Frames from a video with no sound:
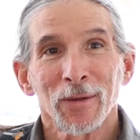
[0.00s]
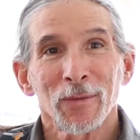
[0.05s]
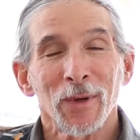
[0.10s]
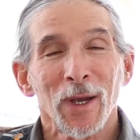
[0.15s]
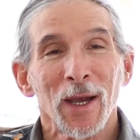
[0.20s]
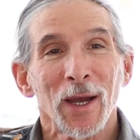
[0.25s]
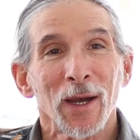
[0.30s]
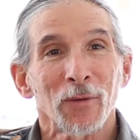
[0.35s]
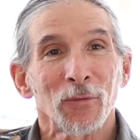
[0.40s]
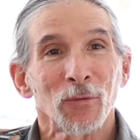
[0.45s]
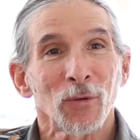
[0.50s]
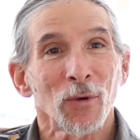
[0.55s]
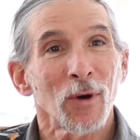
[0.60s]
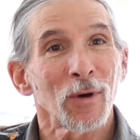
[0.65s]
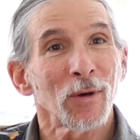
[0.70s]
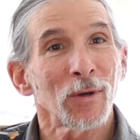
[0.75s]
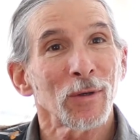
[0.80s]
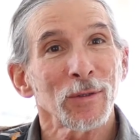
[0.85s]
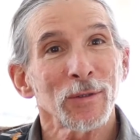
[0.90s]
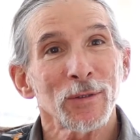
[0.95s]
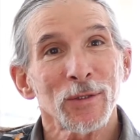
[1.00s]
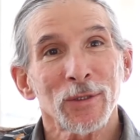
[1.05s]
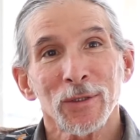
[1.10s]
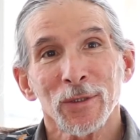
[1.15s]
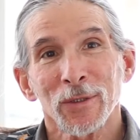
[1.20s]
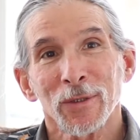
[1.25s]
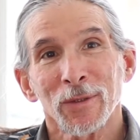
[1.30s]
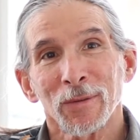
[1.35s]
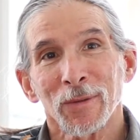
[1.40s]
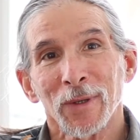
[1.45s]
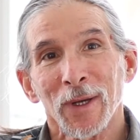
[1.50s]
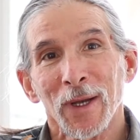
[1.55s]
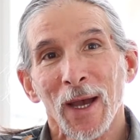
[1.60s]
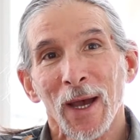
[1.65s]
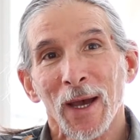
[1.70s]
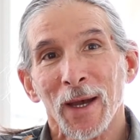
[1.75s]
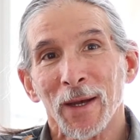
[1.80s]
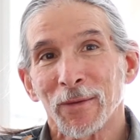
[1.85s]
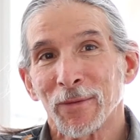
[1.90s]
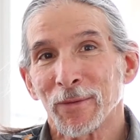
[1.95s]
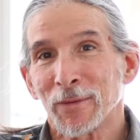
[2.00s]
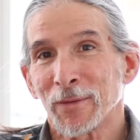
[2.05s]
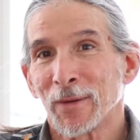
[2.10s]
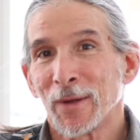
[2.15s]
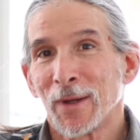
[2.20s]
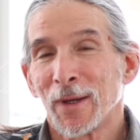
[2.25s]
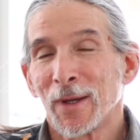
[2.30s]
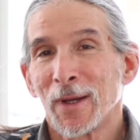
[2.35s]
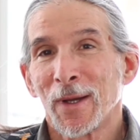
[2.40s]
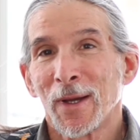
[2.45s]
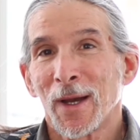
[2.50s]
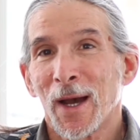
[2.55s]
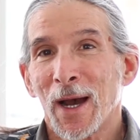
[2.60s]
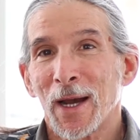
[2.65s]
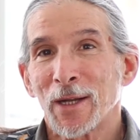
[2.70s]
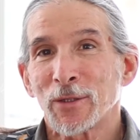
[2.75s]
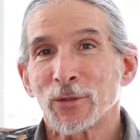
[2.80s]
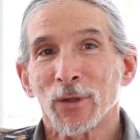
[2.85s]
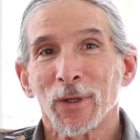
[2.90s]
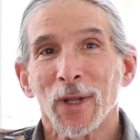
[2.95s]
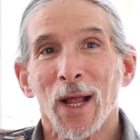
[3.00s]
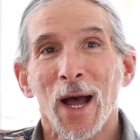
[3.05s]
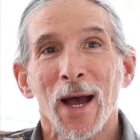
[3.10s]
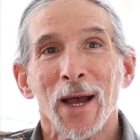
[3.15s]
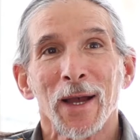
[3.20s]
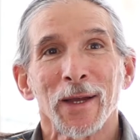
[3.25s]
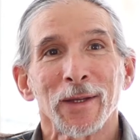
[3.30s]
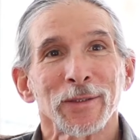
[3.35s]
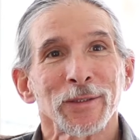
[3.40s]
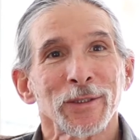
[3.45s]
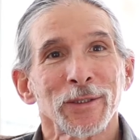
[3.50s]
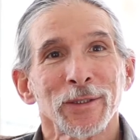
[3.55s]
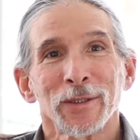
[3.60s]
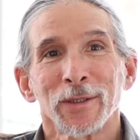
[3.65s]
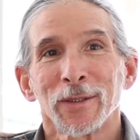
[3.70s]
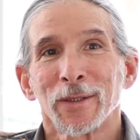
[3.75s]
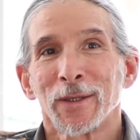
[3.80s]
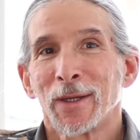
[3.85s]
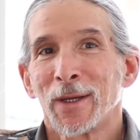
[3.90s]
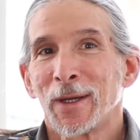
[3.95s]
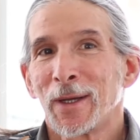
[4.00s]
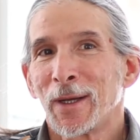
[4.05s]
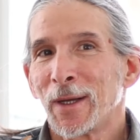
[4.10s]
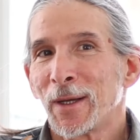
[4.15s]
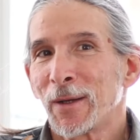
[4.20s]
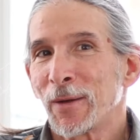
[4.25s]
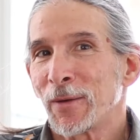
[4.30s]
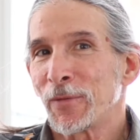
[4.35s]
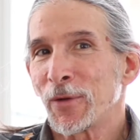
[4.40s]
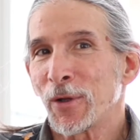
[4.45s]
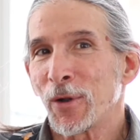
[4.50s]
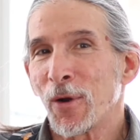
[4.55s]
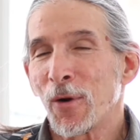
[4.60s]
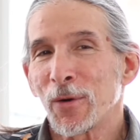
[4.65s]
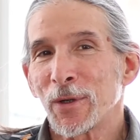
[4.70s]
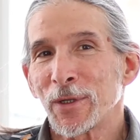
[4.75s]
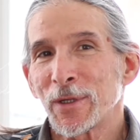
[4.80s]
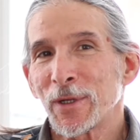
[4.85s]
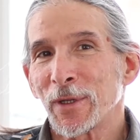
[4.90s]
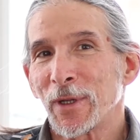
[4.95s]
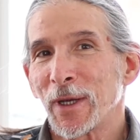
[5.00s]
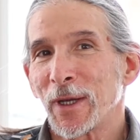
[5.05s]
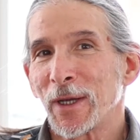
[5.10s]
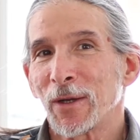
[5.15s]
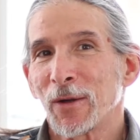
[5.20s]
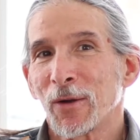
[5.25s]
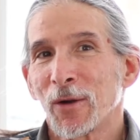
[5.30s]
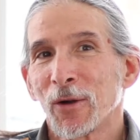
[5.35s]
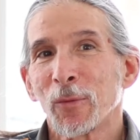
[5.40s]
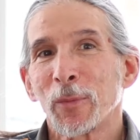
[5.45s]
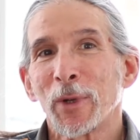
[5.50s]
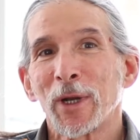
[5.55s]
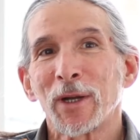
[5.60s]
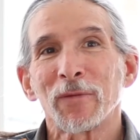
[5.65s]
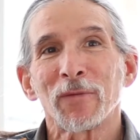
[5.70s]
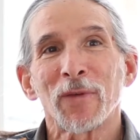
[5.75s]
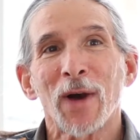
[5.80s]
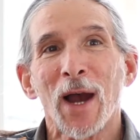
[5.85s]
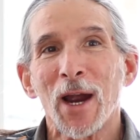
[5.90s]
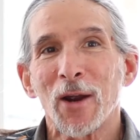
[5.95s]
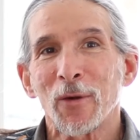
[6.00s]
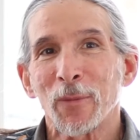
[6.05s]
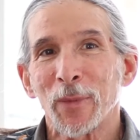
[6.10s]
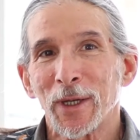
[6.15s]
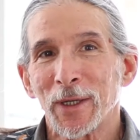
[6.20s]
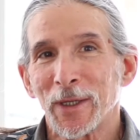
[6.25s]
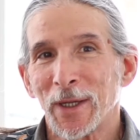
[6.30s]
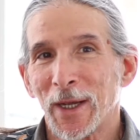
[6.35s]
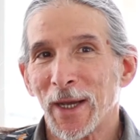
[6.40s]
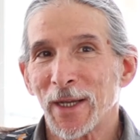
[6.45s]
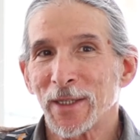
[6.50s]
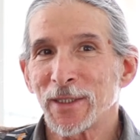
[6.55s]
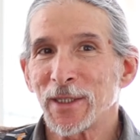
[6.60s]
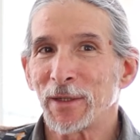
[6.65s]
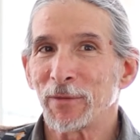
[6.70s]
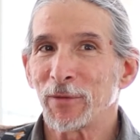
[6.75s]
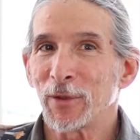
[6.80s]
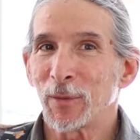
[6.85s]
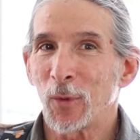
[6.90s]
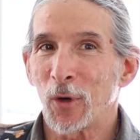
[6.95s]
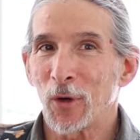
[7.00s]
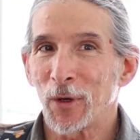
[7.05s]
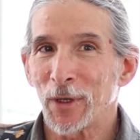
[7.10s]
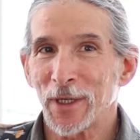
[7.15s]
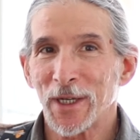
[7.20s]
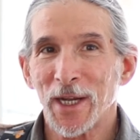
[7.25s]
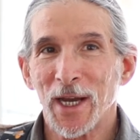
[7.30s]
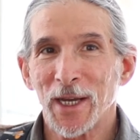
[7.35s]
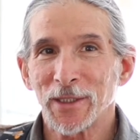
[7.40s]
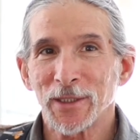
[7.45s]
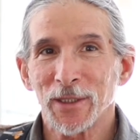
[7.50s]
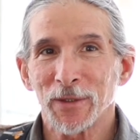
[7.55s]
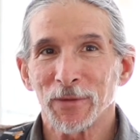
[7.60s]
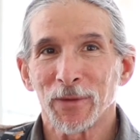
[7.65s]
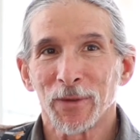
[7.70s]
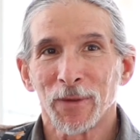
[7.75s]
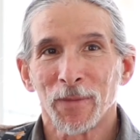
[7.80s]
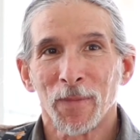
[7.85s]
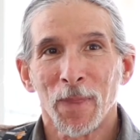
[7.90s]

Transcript: We have roads, we have hydro lines. If you go into the urban environment, it gets even more intensive.